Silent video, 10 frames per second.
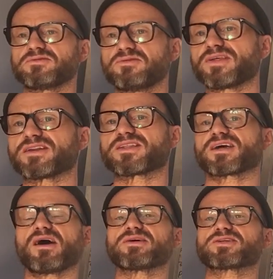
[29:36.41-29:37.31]
you then
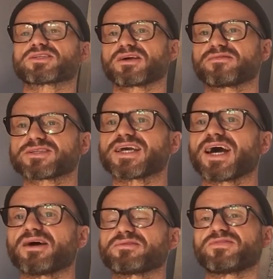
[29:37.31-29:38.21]
think, oh, I'll just take
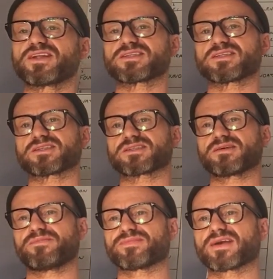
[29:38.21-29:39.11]
it out with the thinning
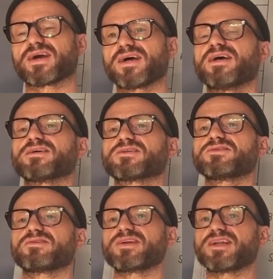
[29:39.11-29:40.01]
scissors, okay? So
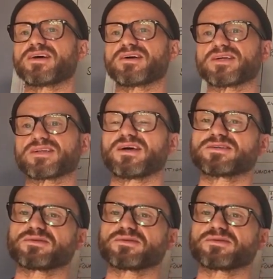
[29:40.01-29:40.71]
you're not really learning.